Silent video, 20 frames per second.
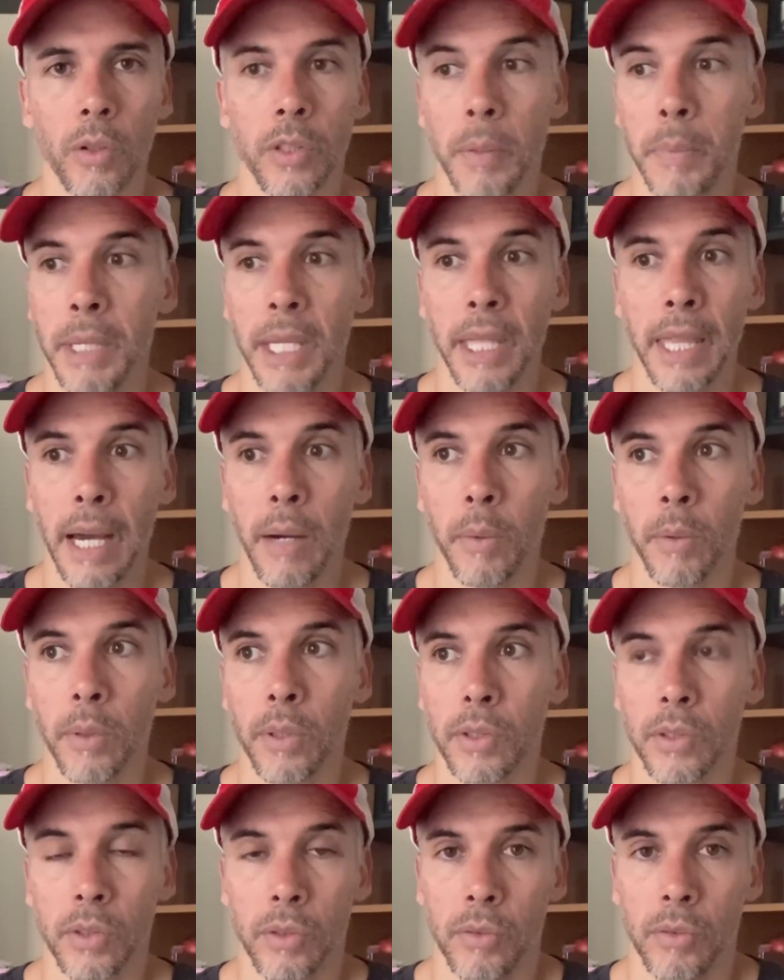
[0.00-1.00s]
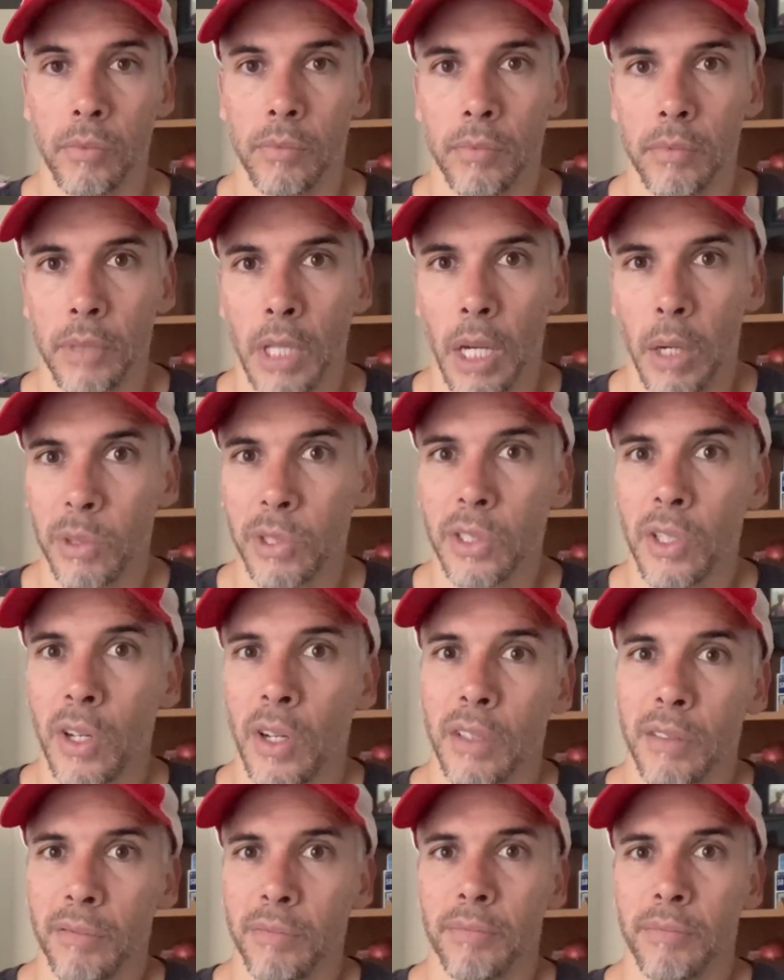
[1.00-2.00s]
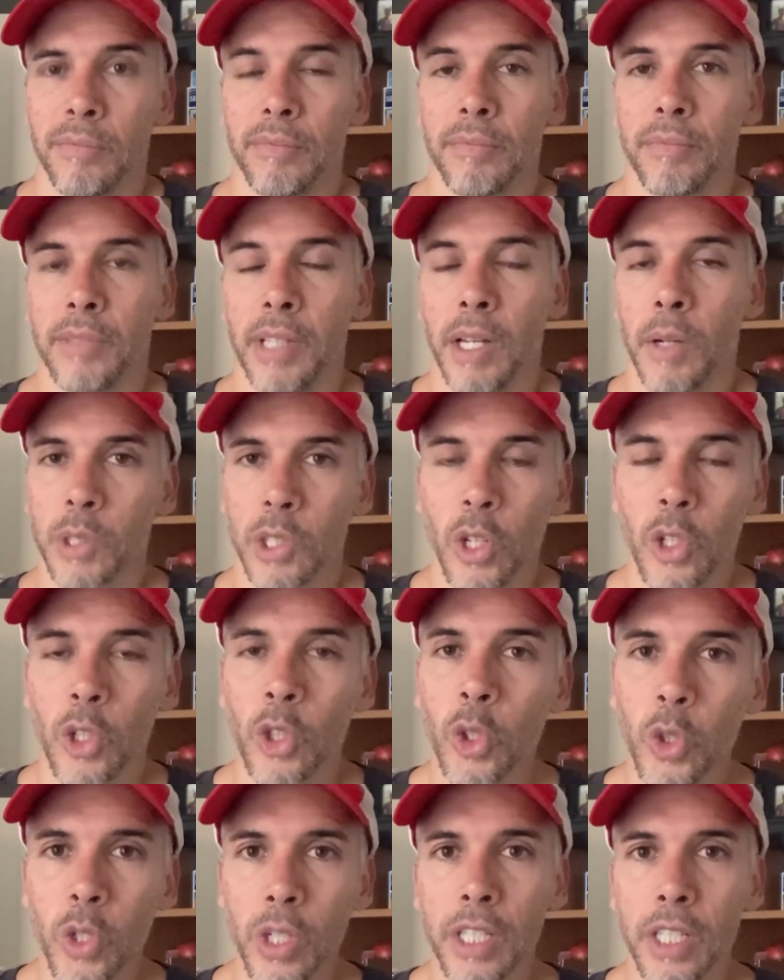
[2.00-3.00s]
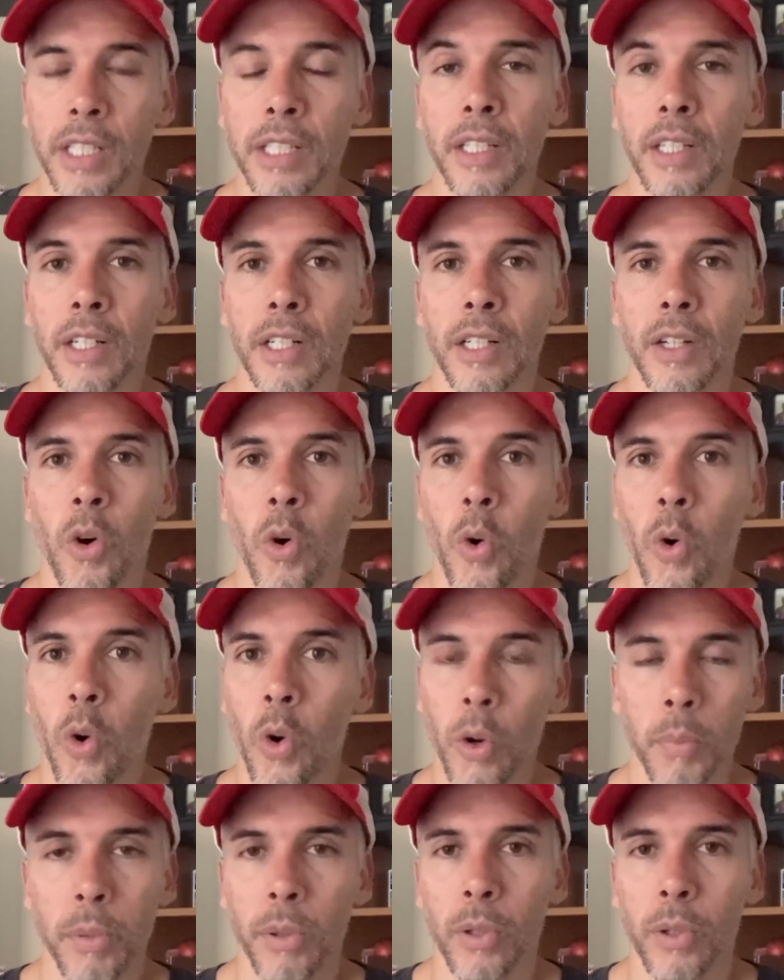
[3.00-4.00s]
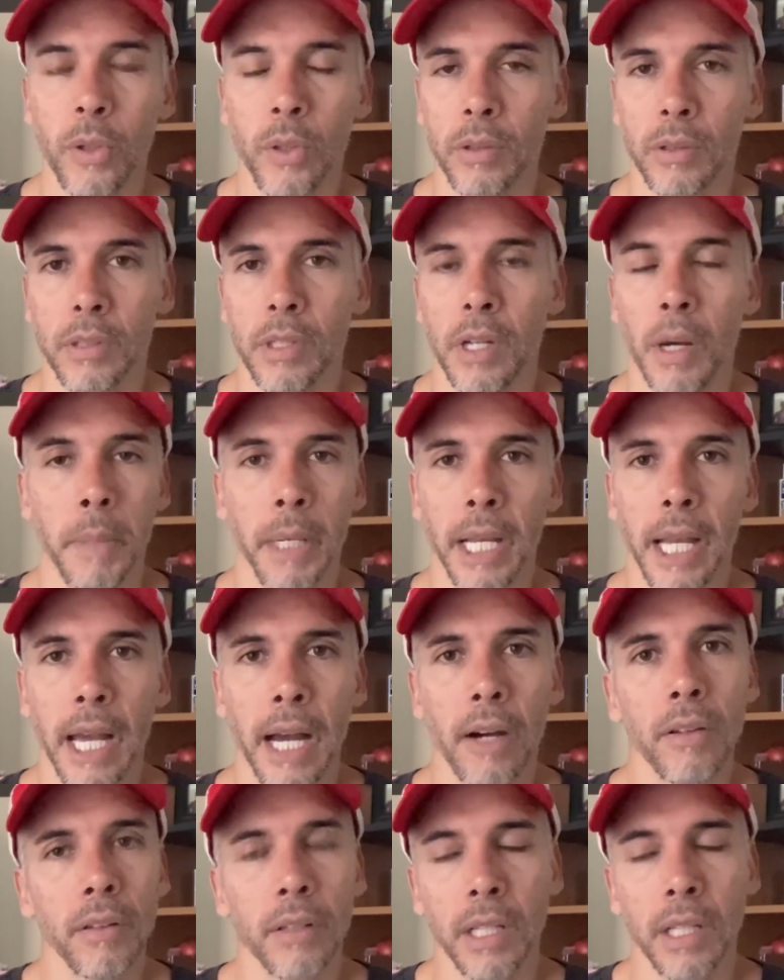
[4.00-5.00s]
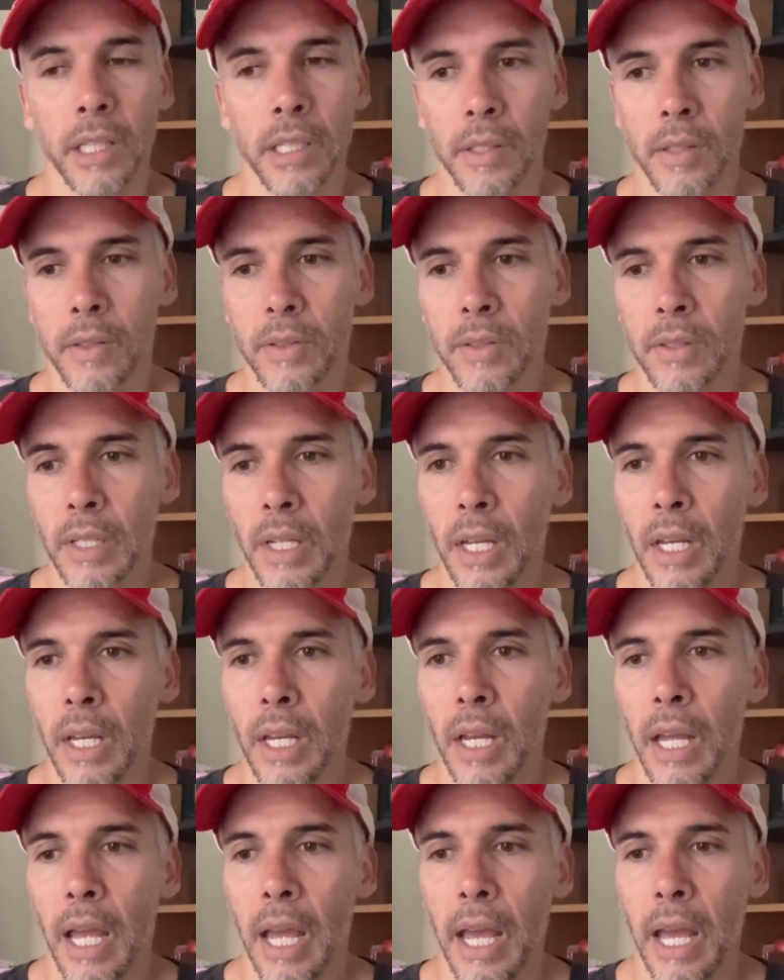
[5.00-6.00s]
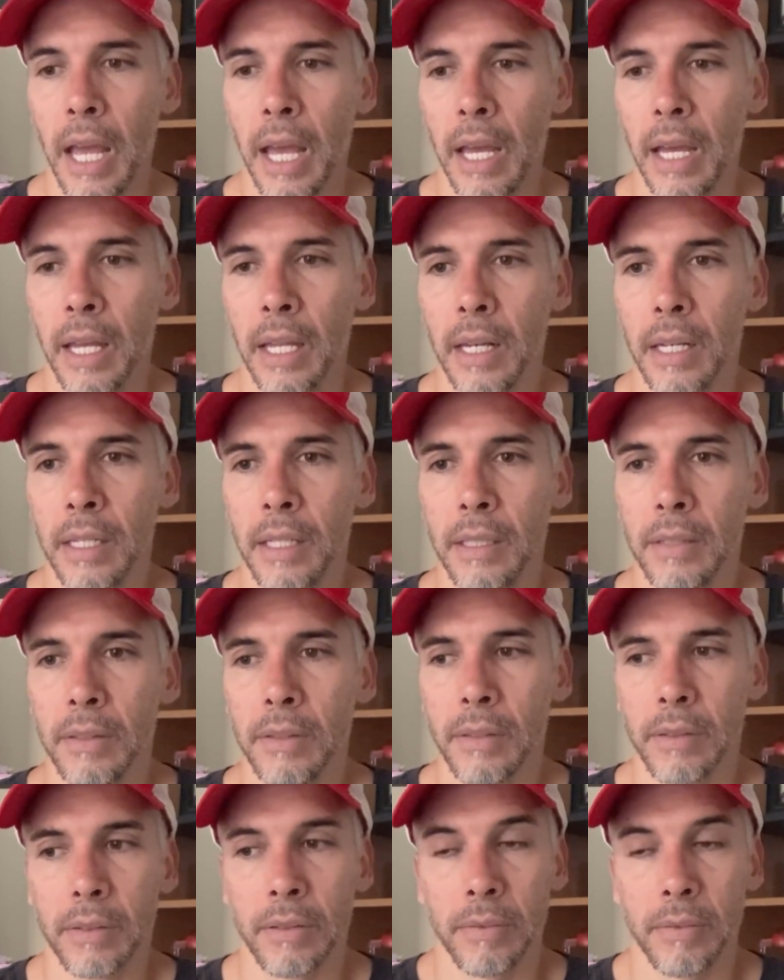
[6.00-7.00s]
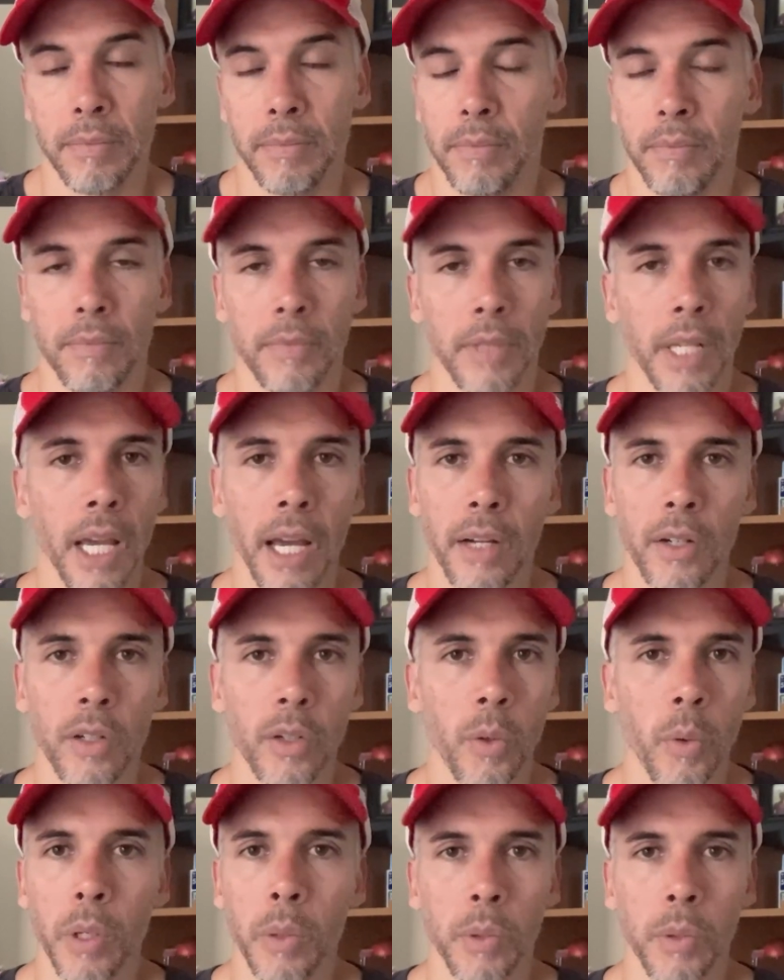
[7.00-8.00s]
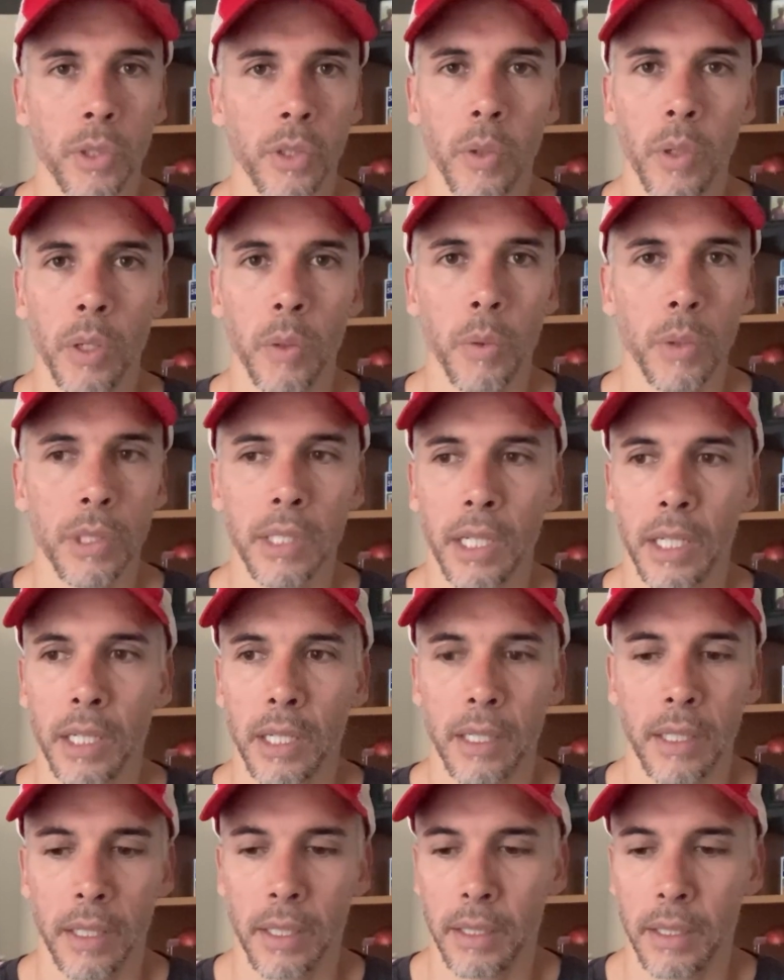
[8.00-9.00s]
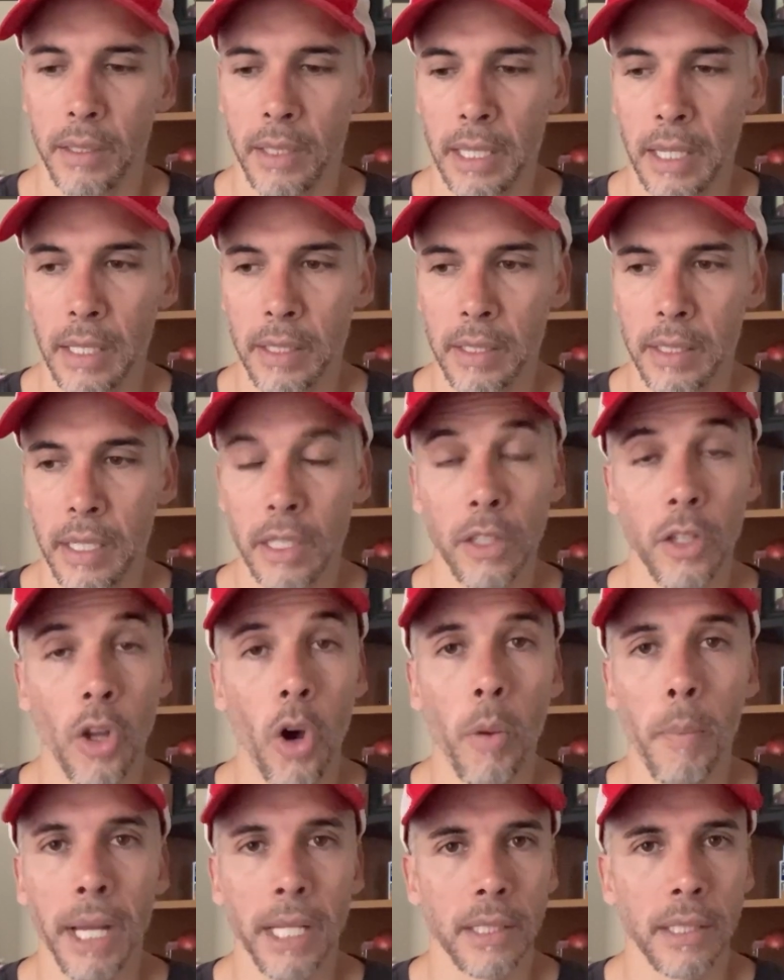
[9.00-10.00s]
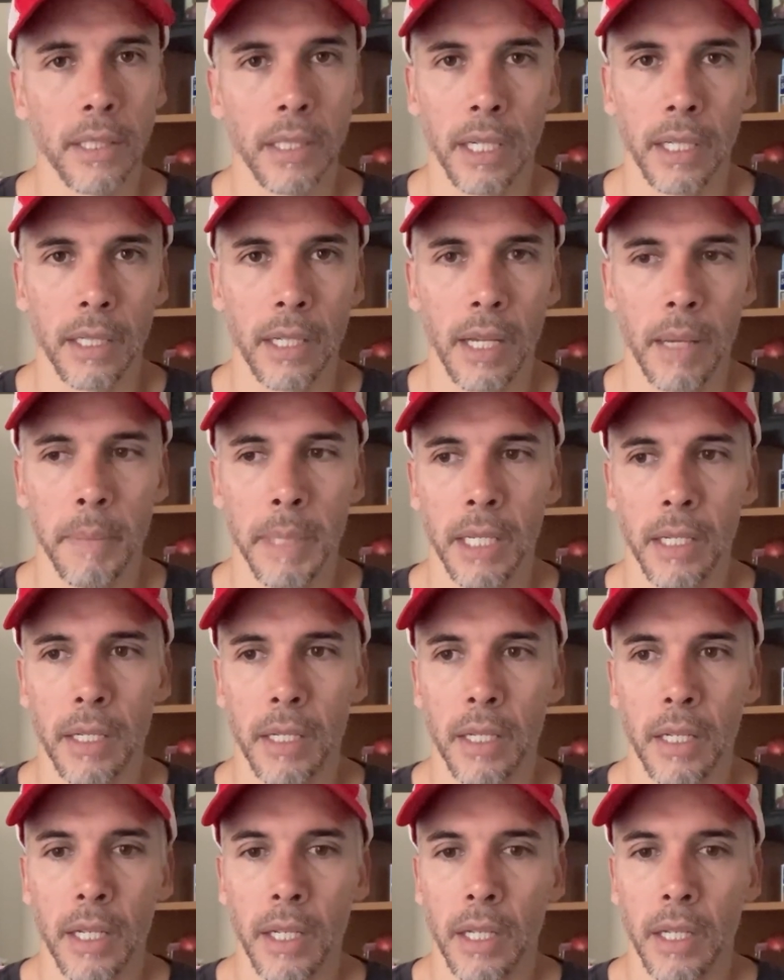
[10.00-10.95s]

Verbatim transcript: To me, that was that was on that was on Lunin, the horrible coming out clearance, and he just yeah, I don't know what he was doing. He was like uh, like they say in no man's land. I mean,